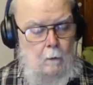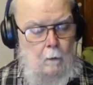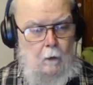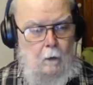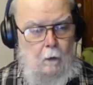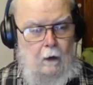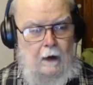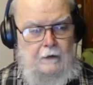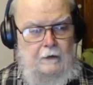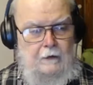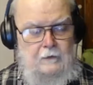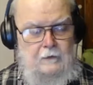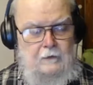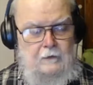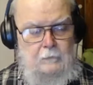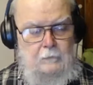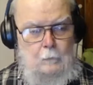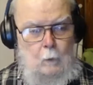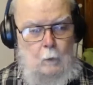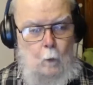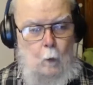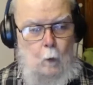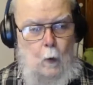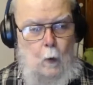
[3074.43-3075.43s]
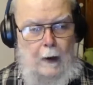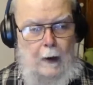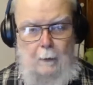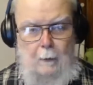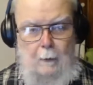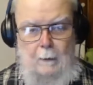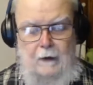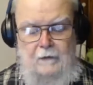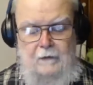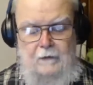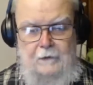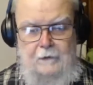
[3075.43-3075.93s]
or I just wear
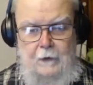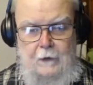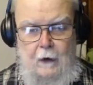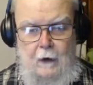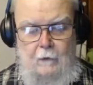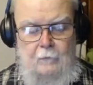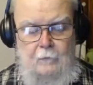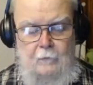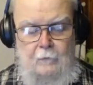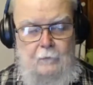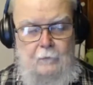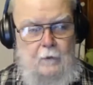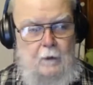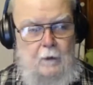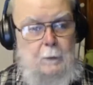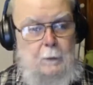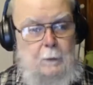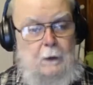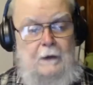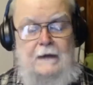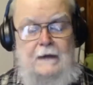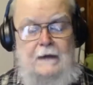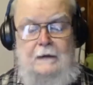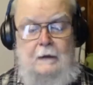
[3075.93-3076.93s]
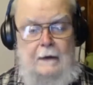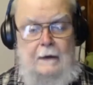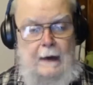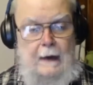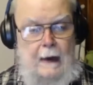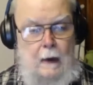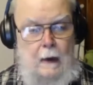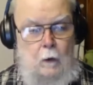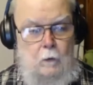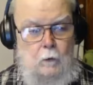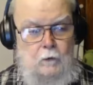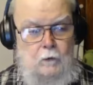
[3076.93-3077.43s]
myself completely
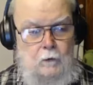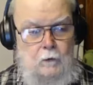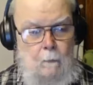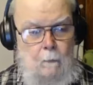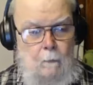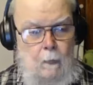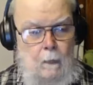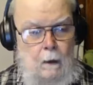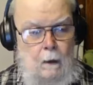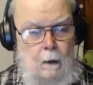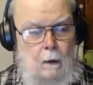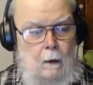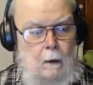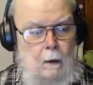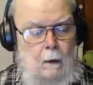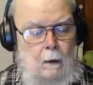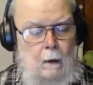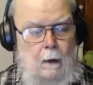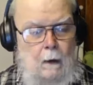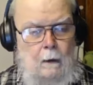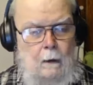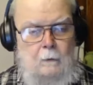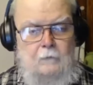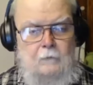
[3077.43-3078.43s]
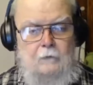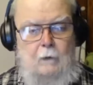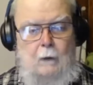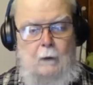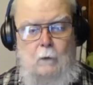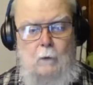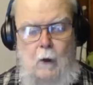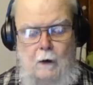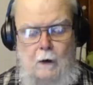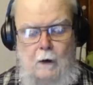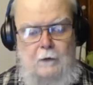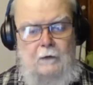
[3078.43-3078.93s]
out. So I
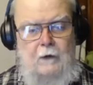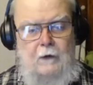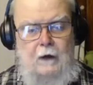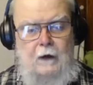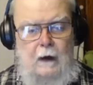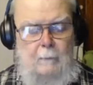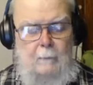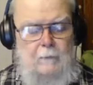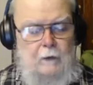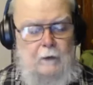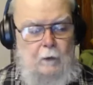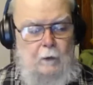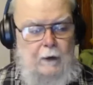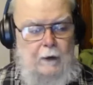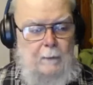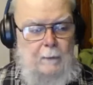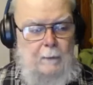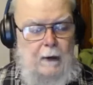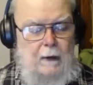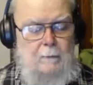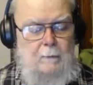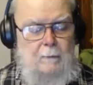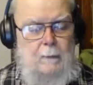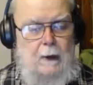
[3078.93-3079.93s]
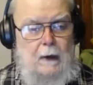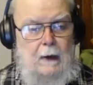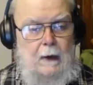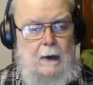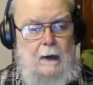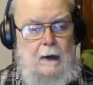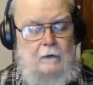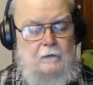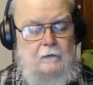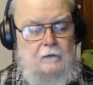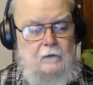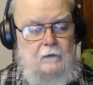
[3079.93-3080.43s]
want to think I'm doing my
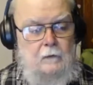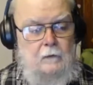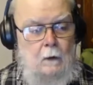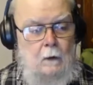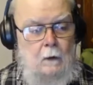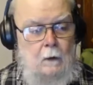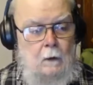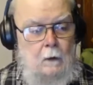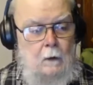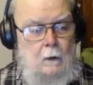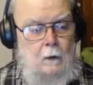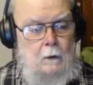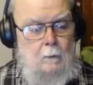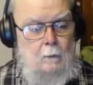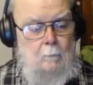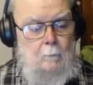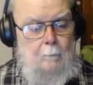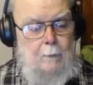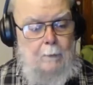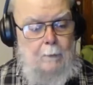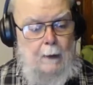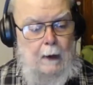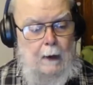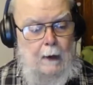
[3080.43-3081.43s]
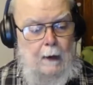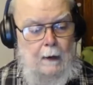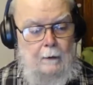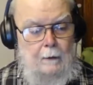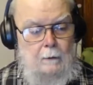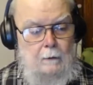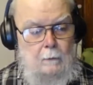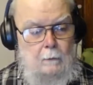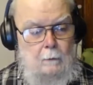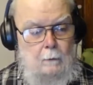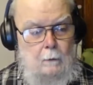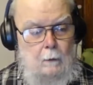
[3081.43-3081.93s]
best, but
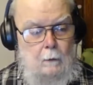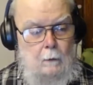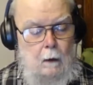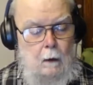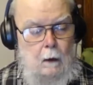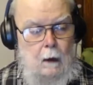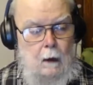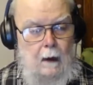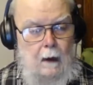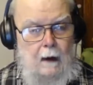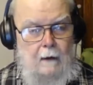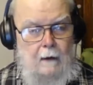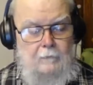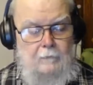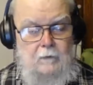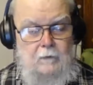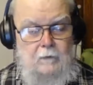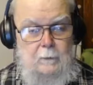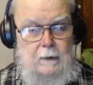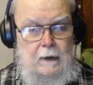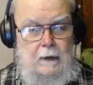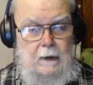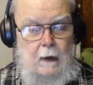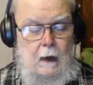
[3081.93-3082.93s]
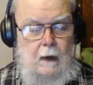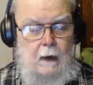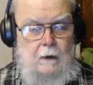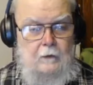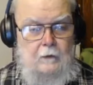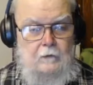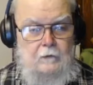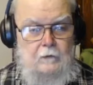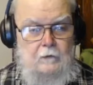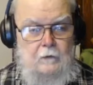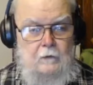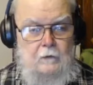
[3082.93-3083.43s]
I have to be
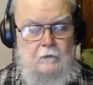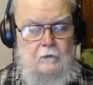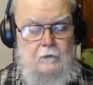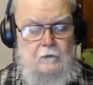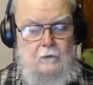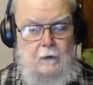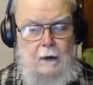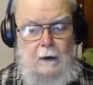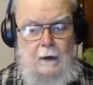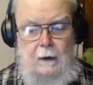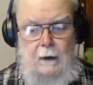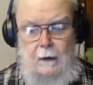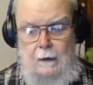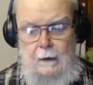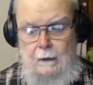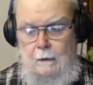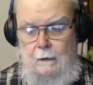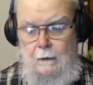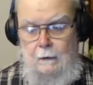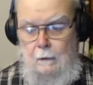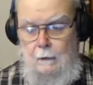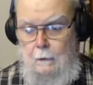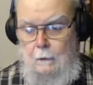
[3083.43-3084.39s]
honest and say,